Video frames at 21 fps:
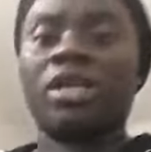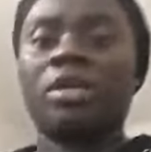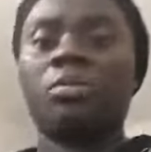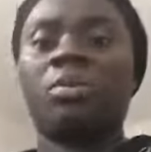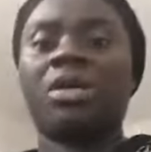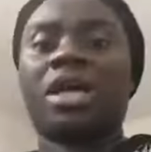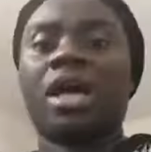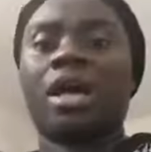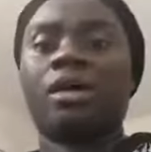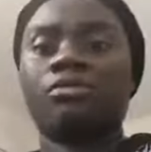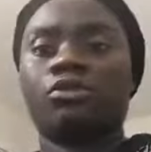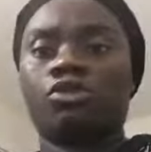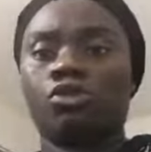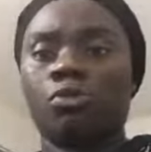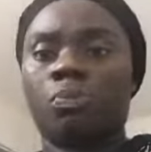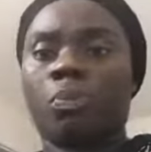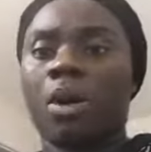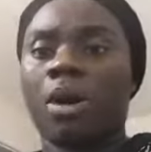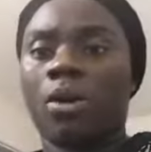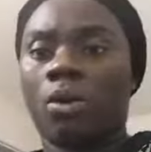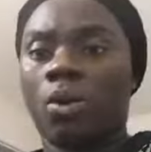when it becomes
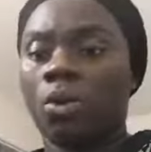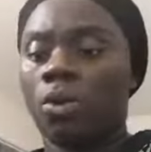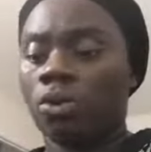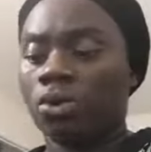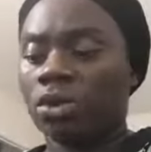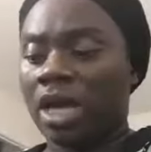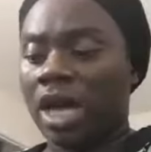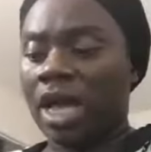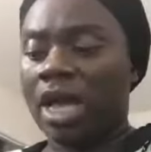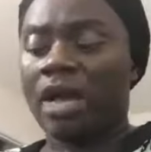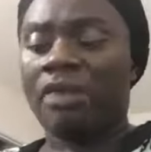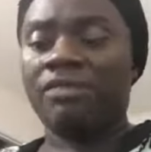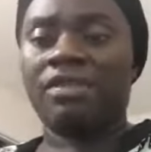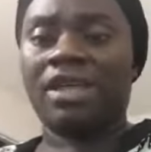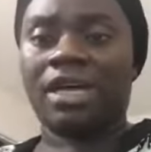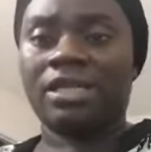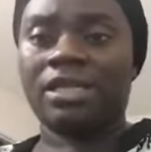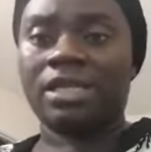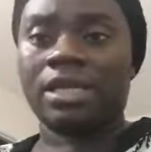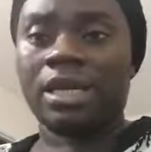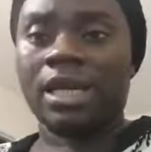super cold, I have
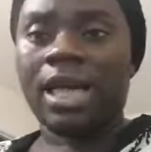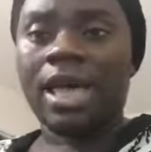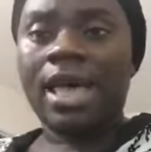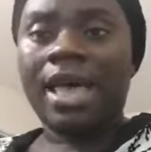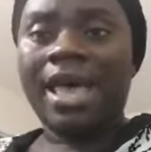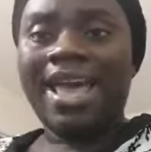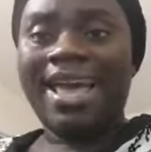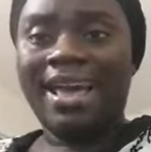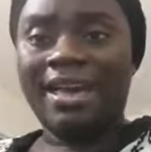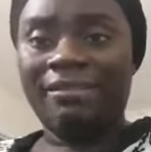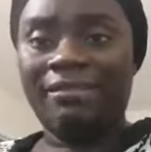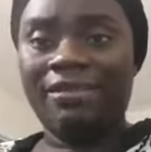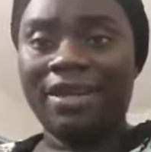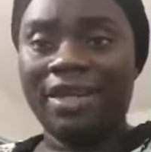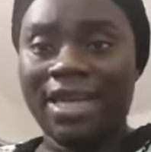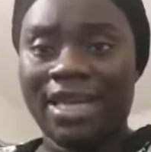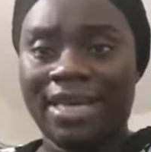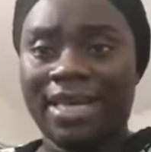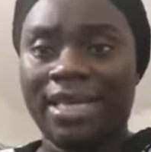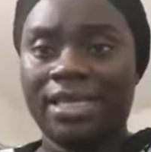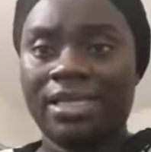that heavy
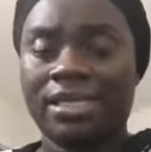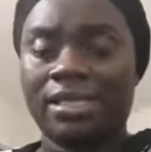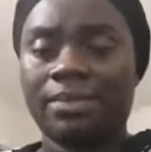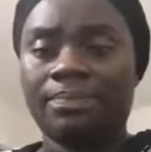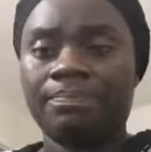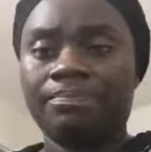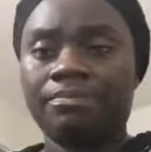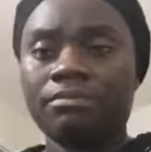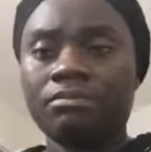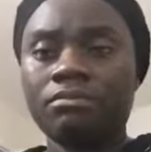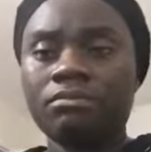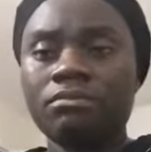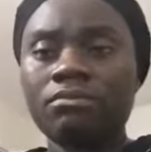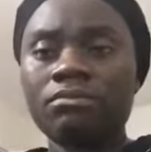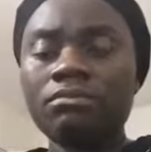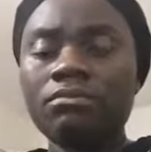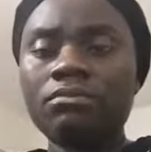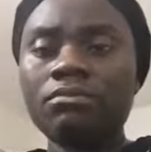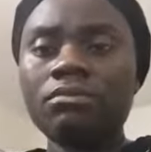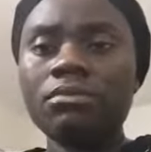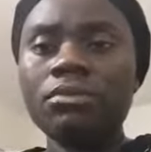leggings.
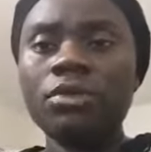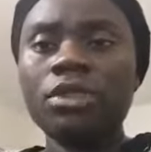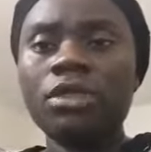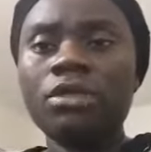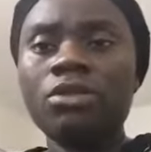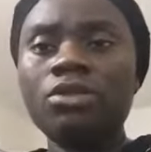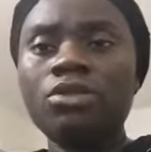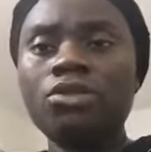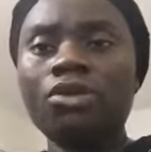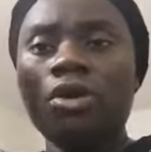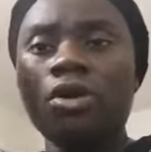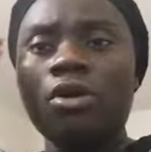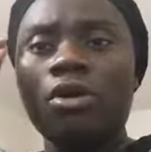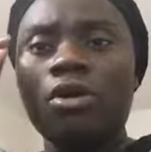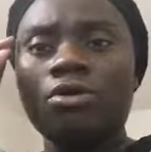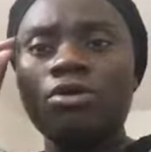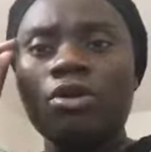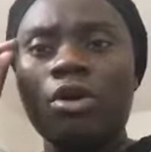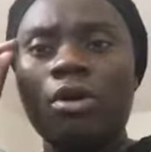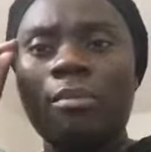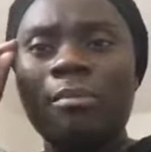
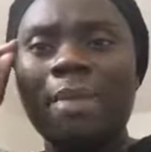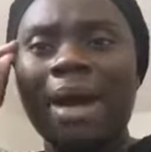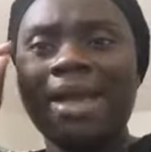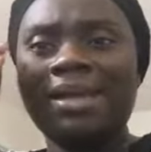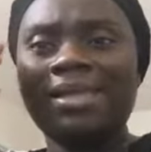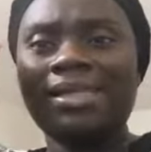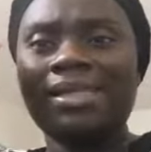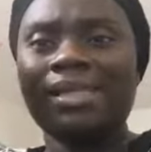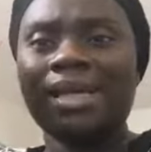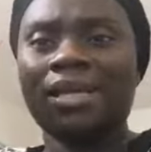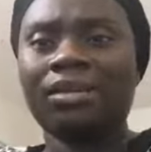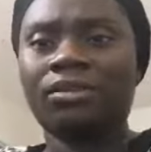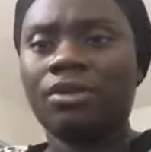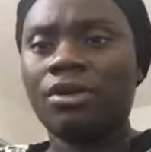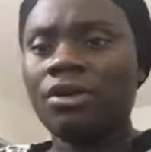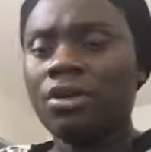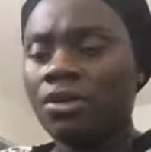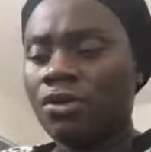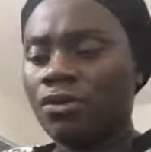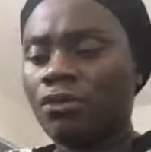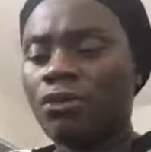Your mindset
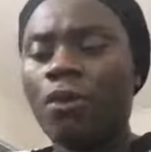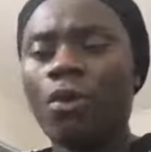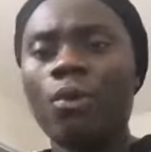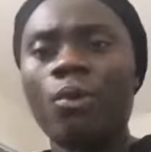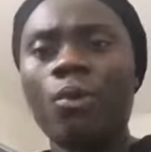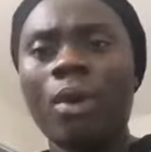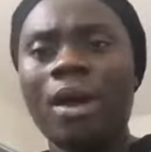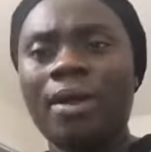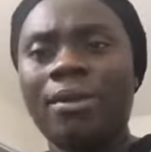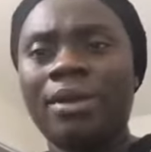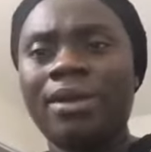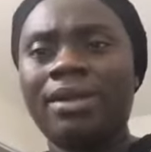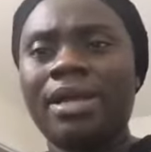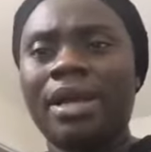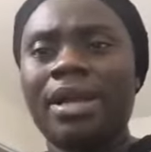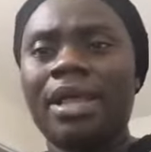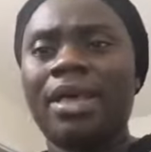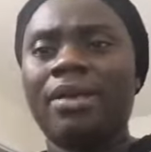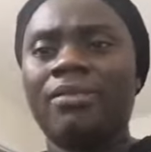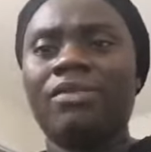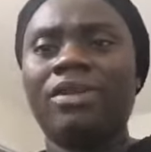for wearing
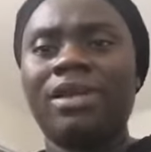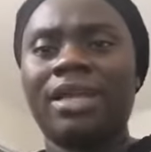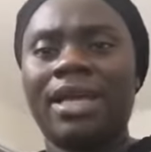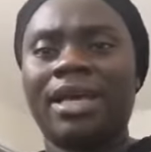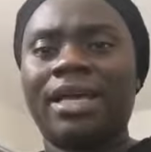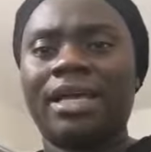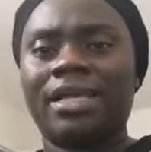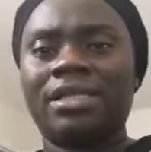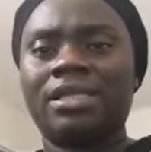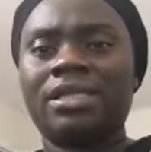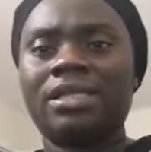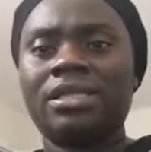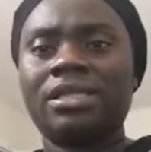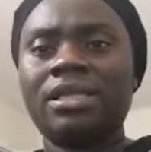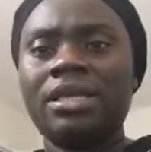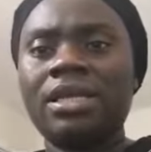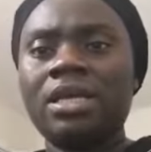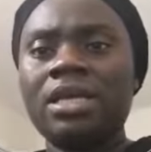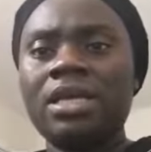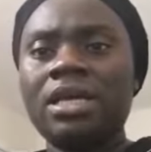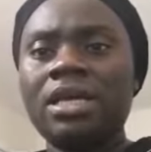that heavy leggings
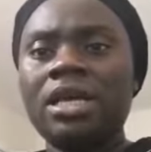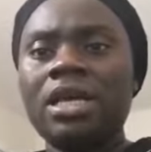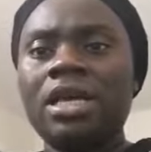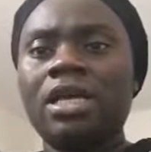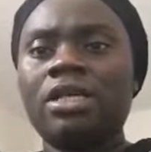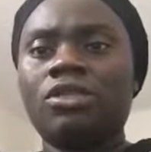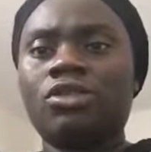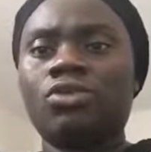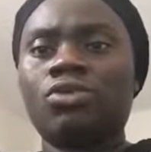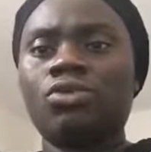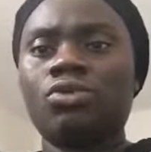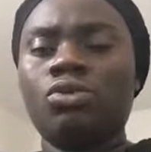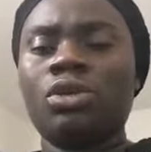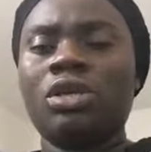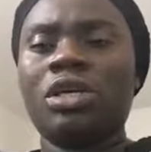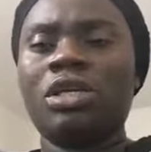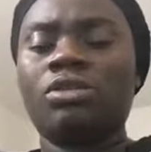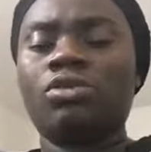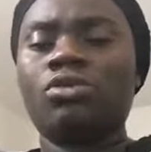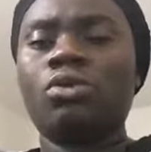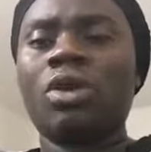is
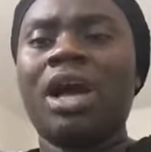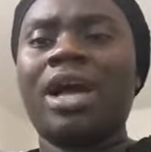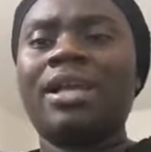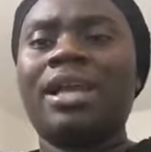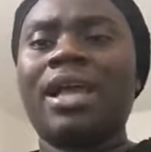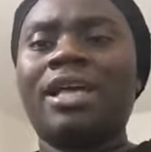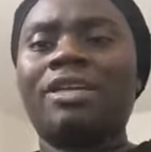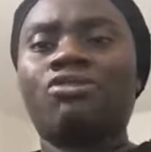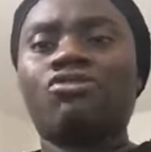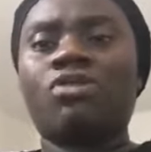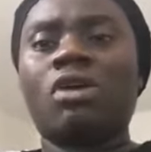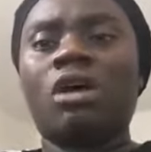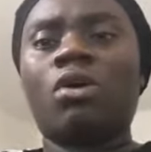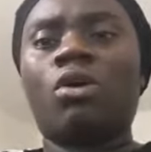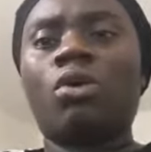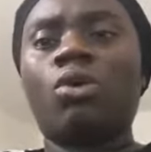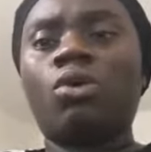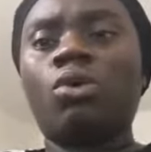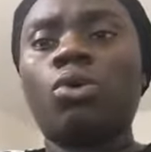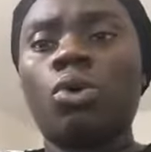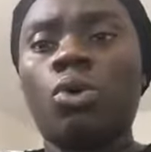to add extra
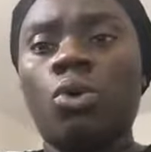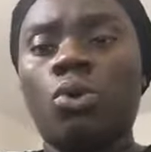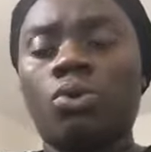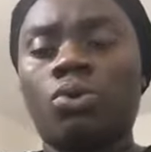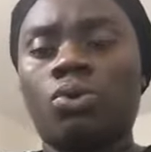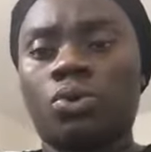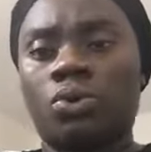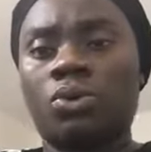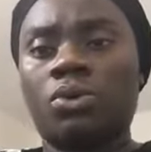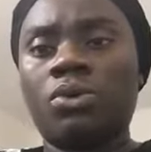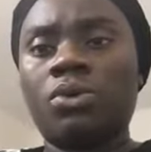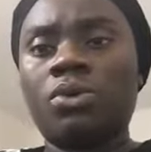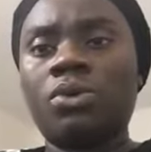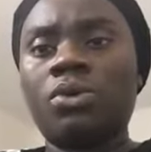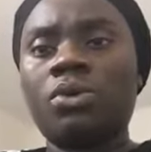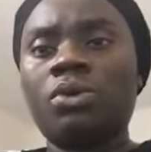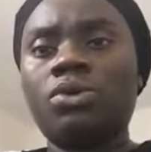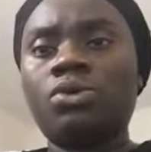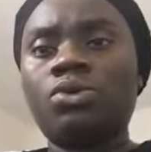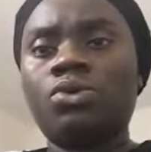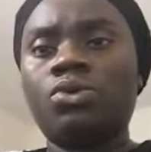clothes
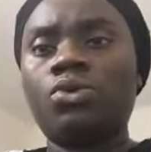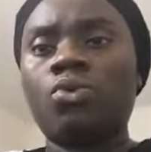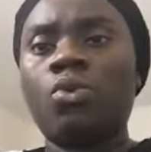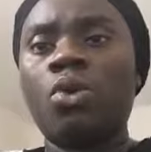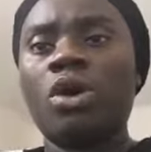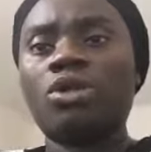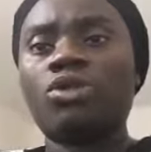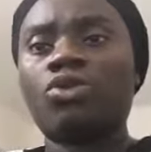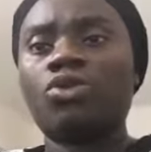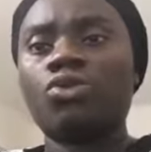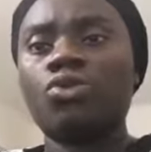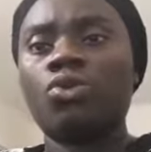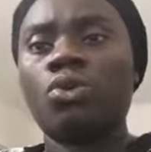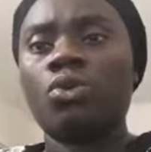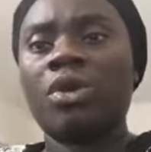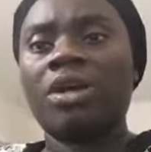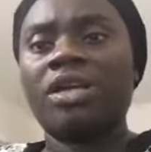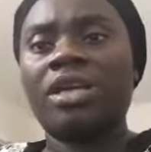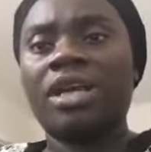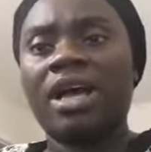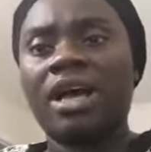to what you
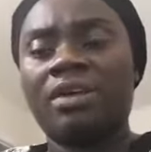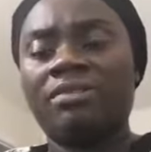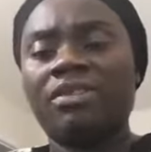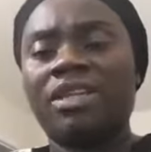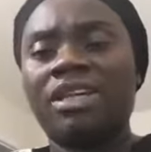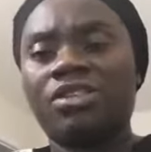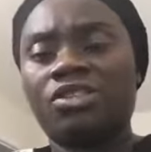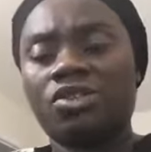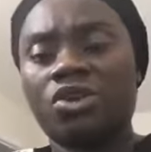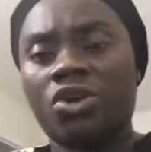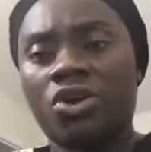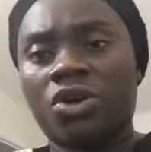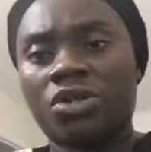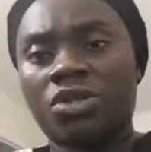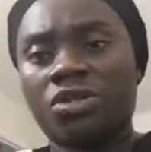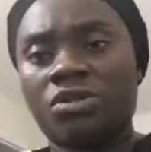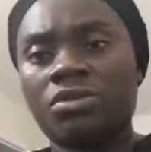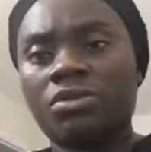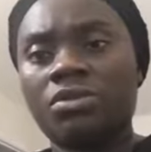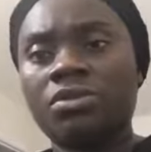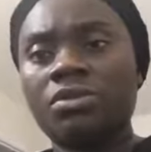already have, the
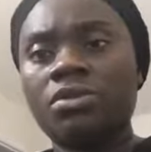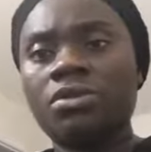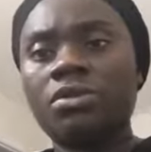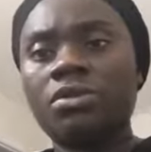skirt.